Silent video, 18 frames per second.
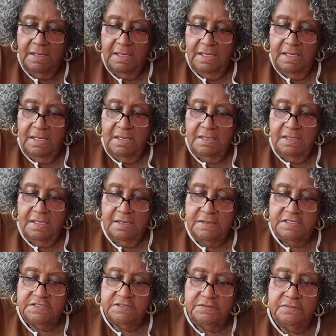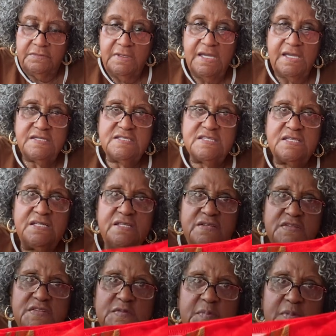And it too has a
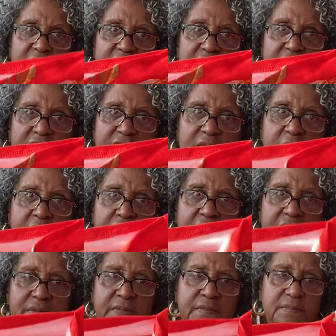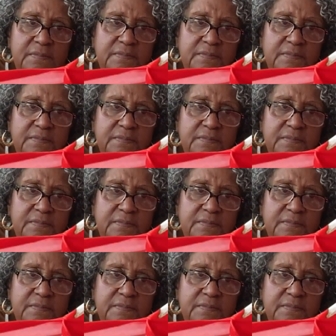little split at the bottom.